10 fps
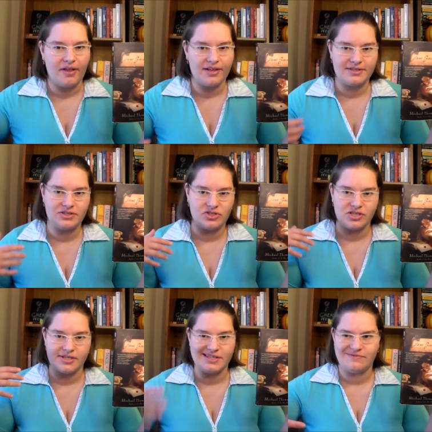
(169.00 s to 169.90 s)
the less
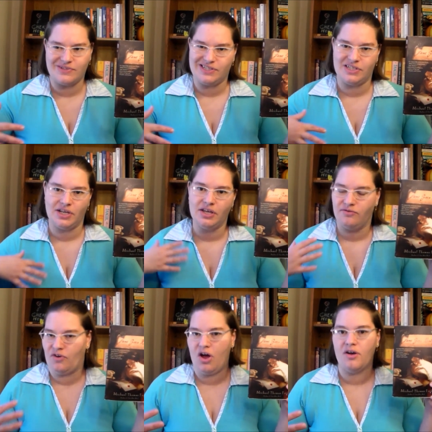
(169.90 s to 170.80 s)
she's feeling
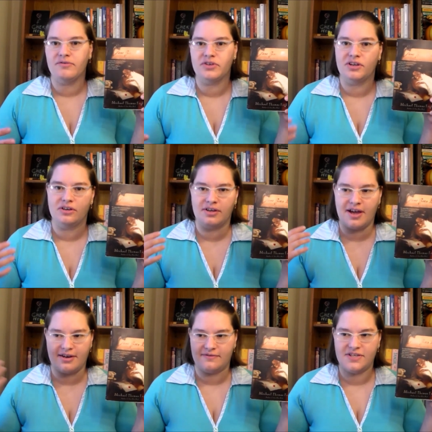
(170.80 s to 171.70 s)
involved
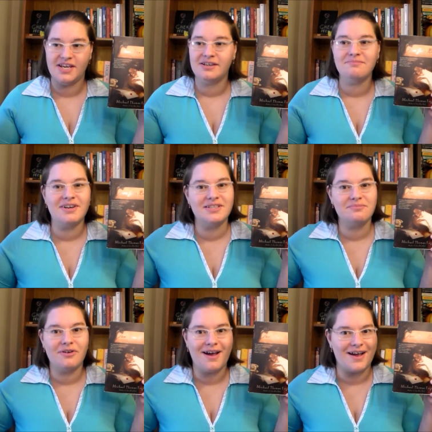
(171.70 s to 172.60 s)
and kind of taken by
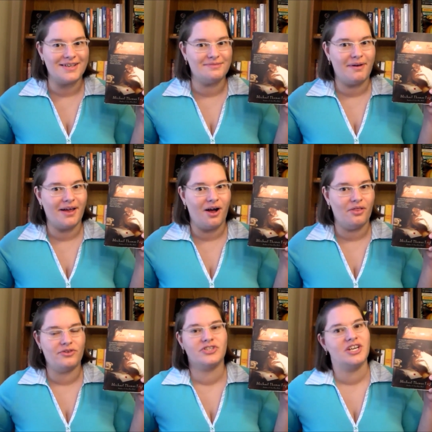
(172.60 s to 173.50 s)
surprise by
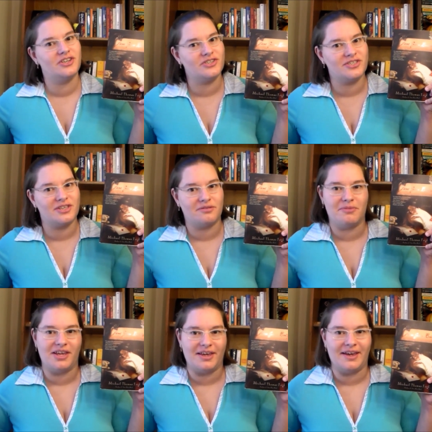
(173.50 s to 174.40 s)
all the changes
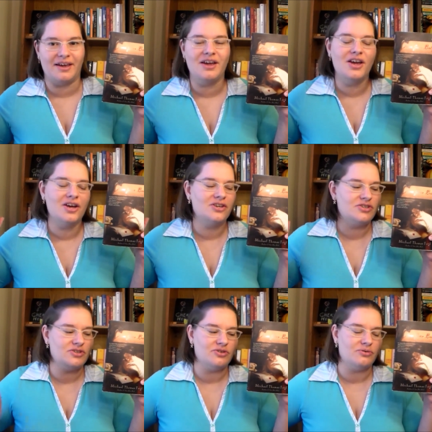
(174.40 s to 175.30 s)
they're making
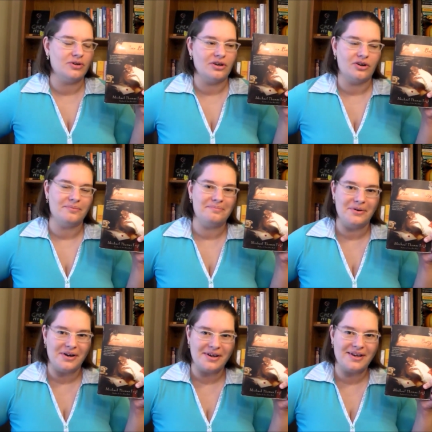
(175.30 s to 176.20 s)
to her
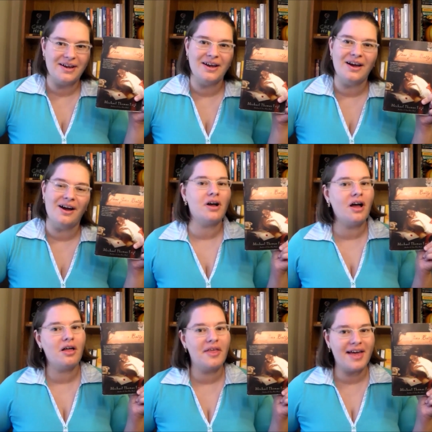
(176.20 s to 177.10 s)
book. So while
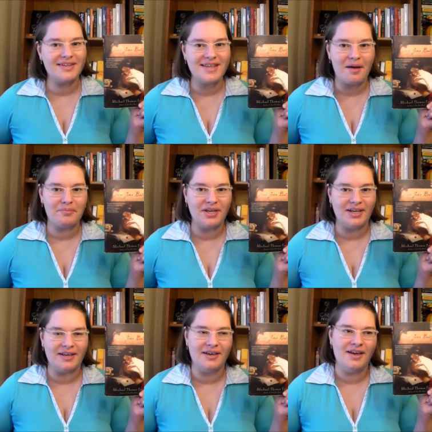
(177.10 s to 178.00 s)
all that is
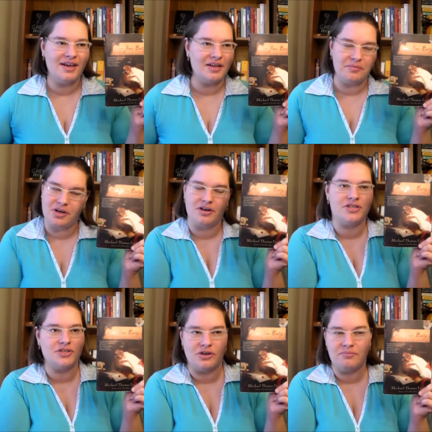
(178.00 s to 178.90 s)
happening in
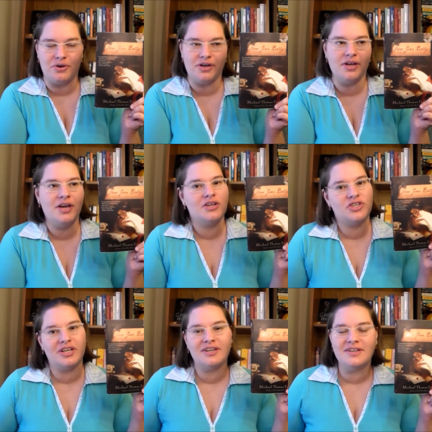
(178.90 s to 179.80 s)
regards to her book,
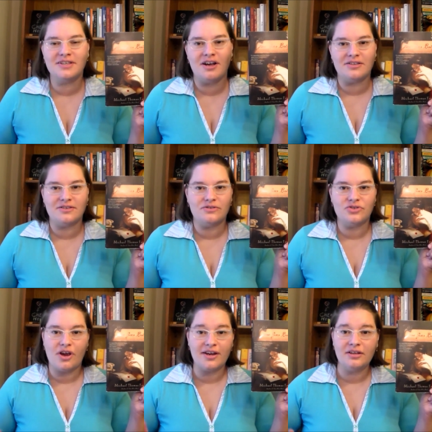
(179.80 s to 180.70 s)
Jane is
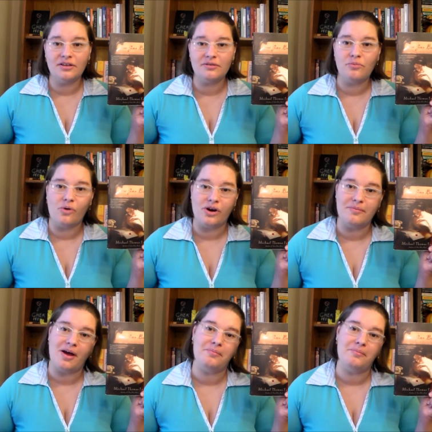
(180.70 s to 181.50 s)
also trying to learn more